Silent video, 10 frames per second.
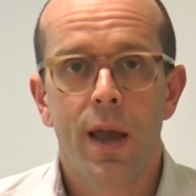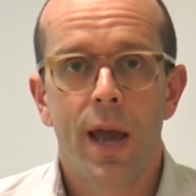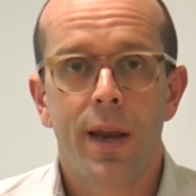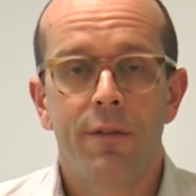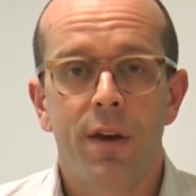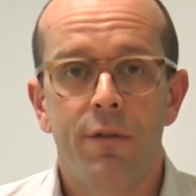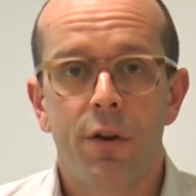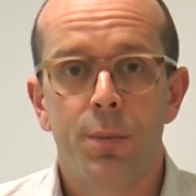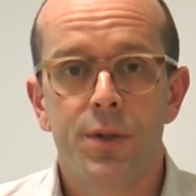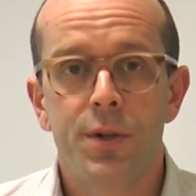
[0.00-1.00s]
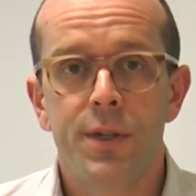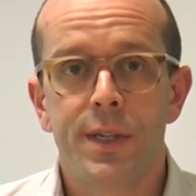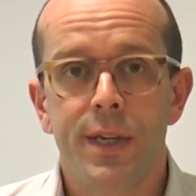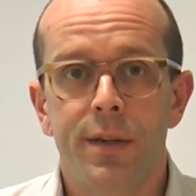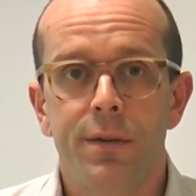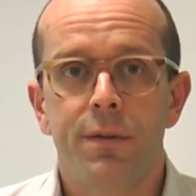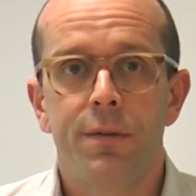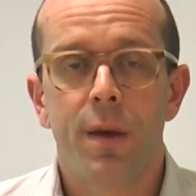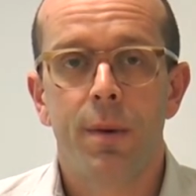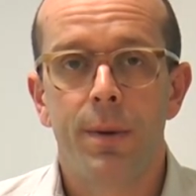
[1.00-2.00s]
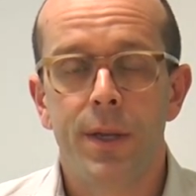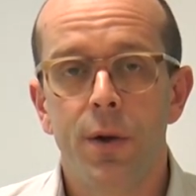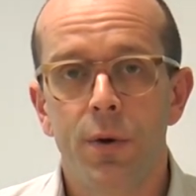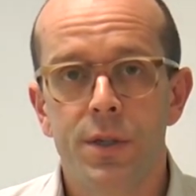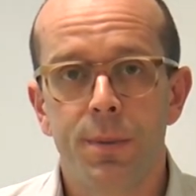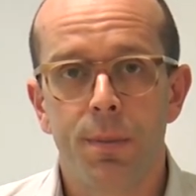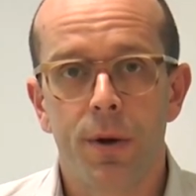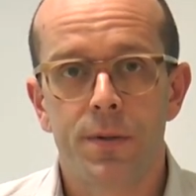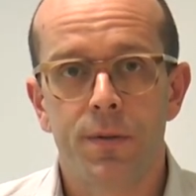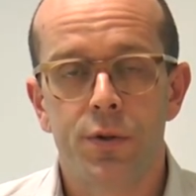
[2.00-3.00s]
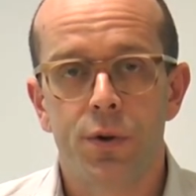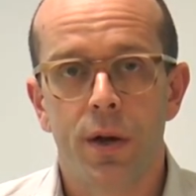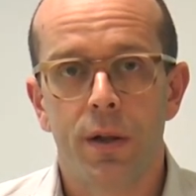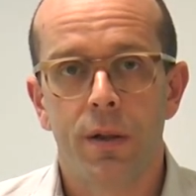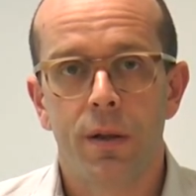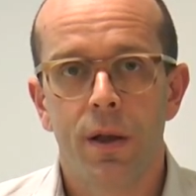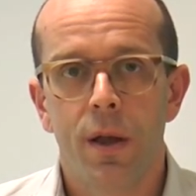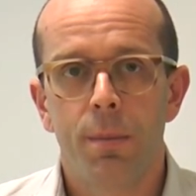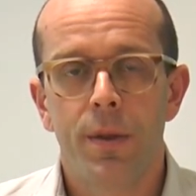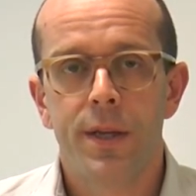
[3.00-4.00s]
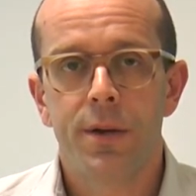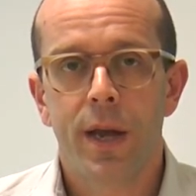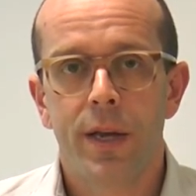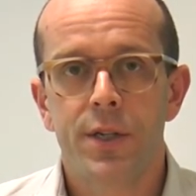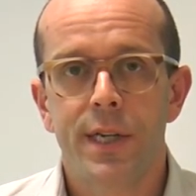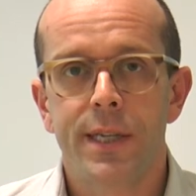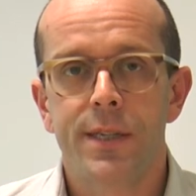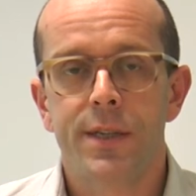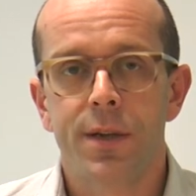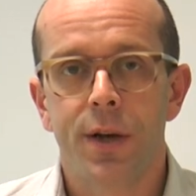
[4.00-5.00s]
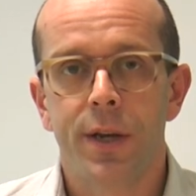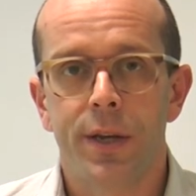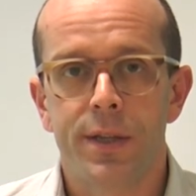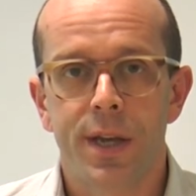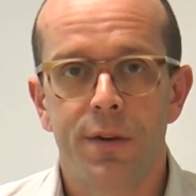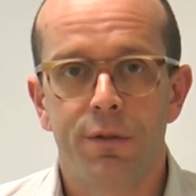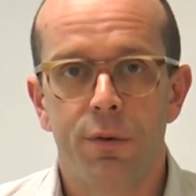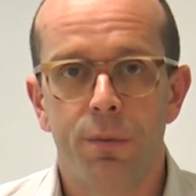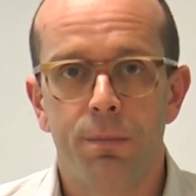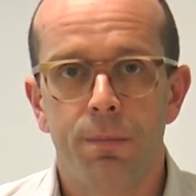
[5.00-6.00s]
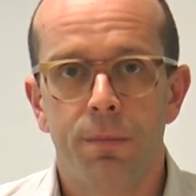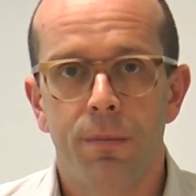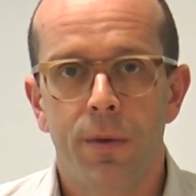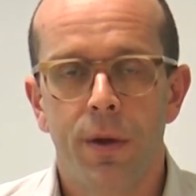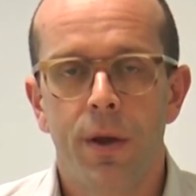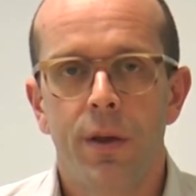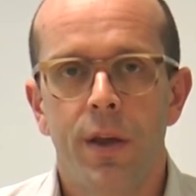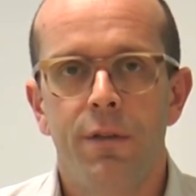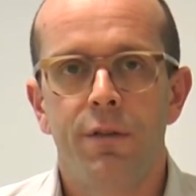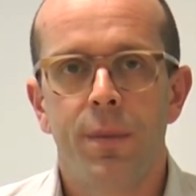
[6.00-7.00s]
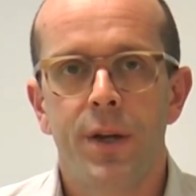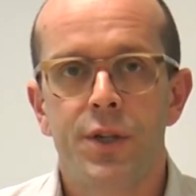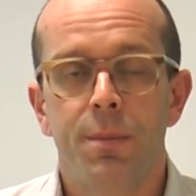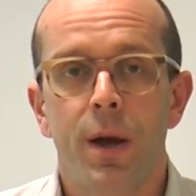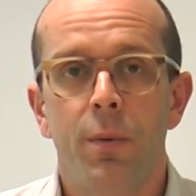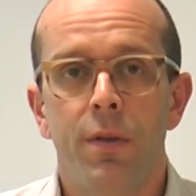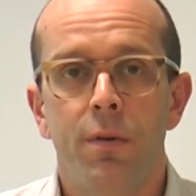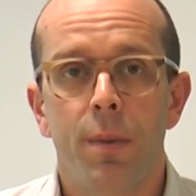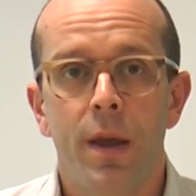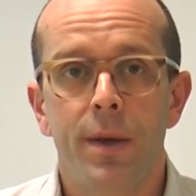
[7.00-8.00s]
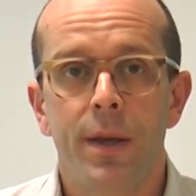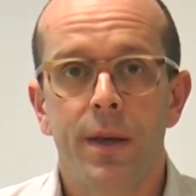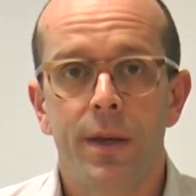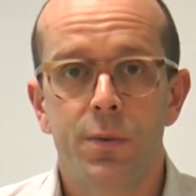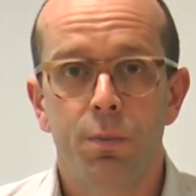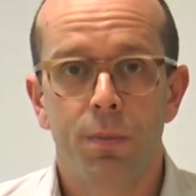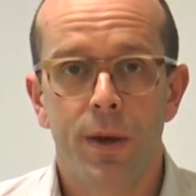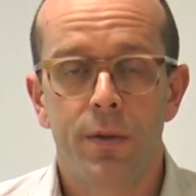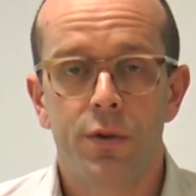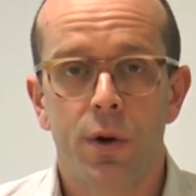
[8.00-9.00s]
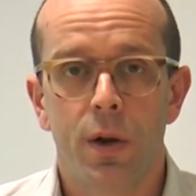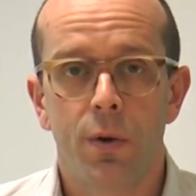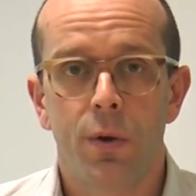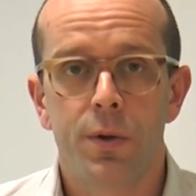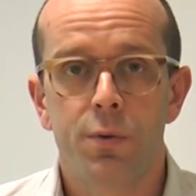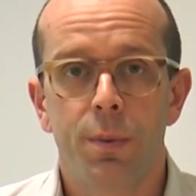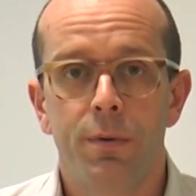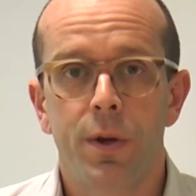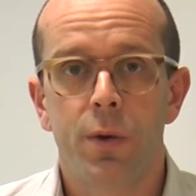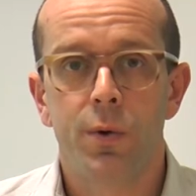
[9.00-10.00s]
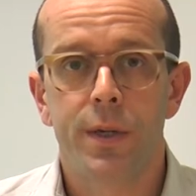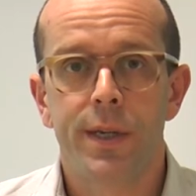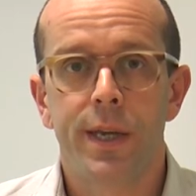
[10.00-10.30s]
and have every opportunity for their baby not to be part of the trial, but they don't actually need to sign a consent form. Information about whether a baby is in the trial or not will be recorded